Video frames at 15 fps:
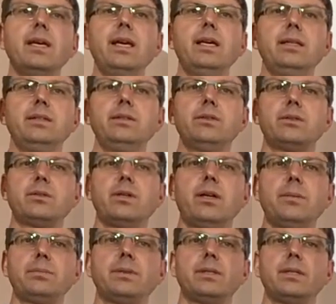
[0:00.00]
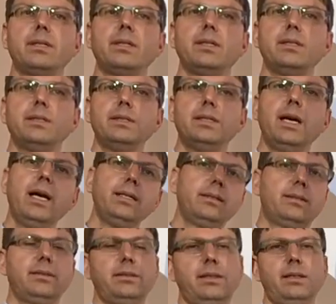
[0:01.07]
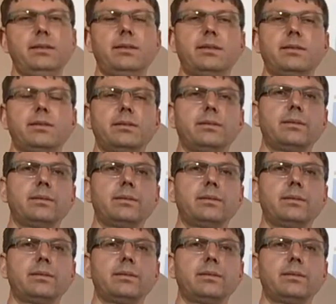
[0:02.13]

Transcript: in Europe and in other